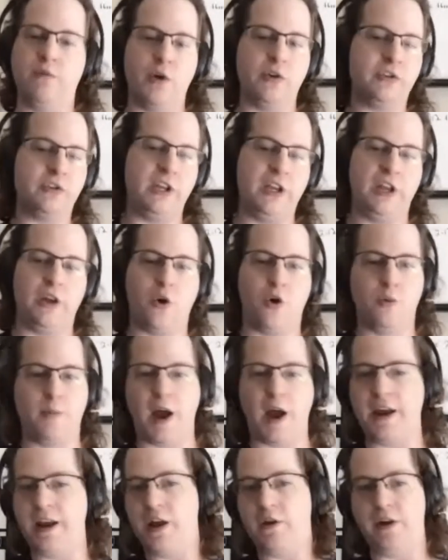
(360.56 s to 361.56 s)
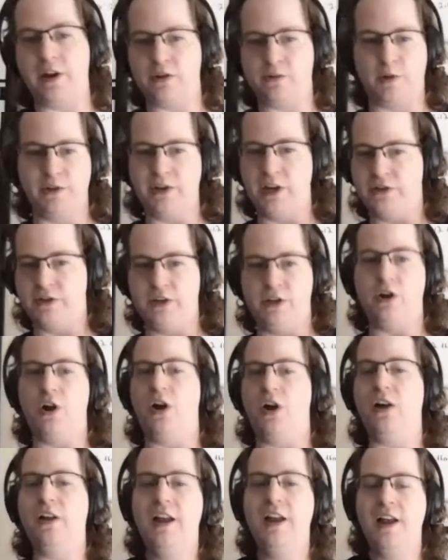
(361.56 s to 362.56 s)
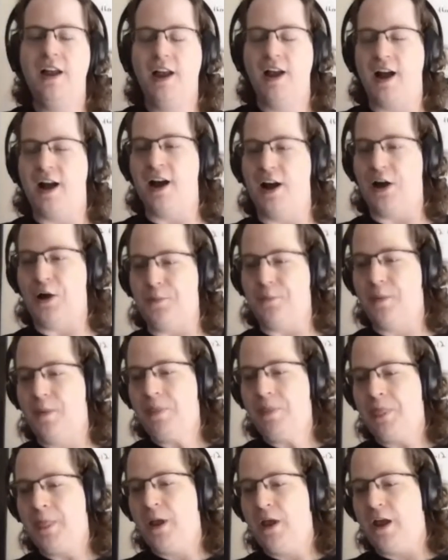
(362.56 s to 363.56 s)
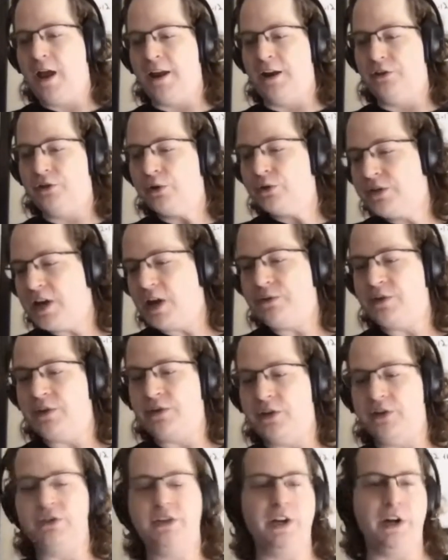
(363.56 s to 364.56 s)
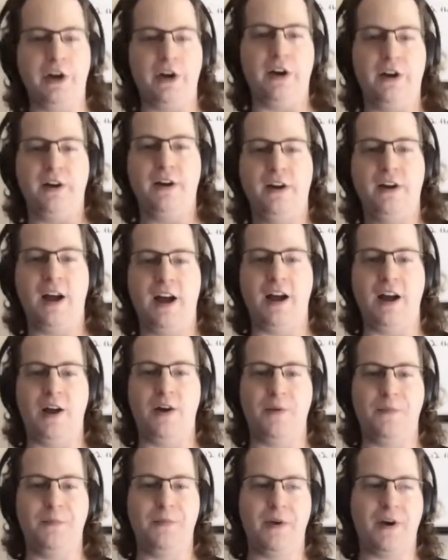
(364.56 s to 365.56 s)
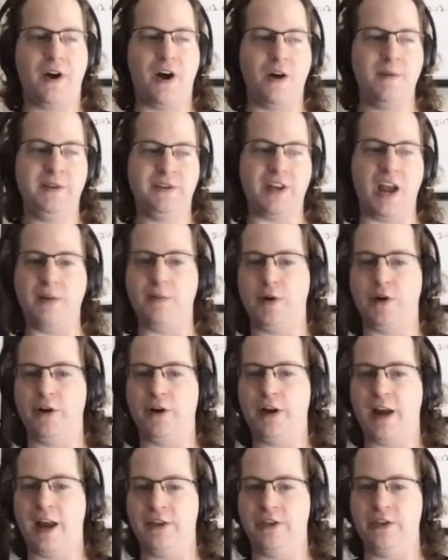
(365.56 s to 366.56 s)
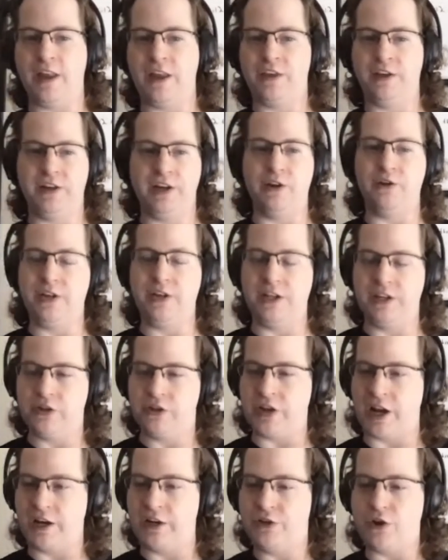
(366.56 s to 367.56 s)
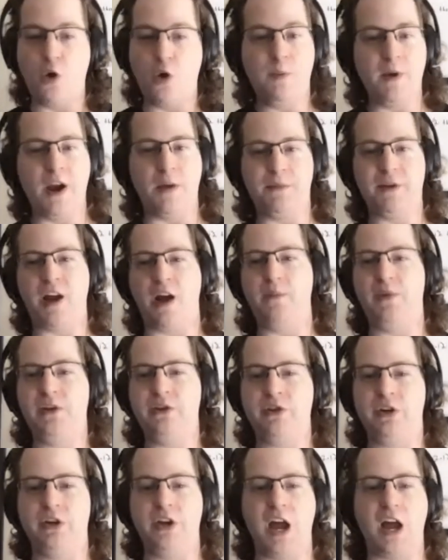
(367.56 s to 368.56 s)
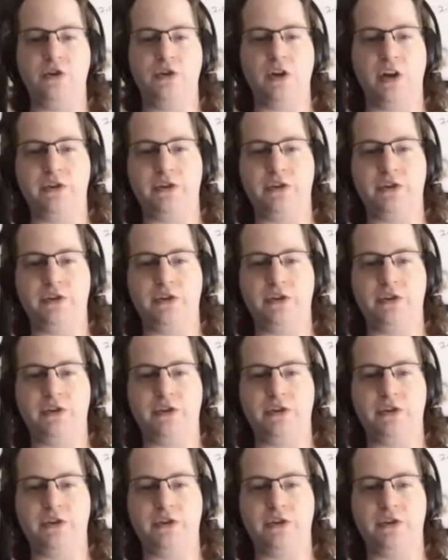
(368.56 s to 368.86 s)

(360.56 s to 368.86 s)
reversing or binary exploitation at all. Um, and it turns out that this year, um, Army Cyber and, and the DoD decided to open up the competition not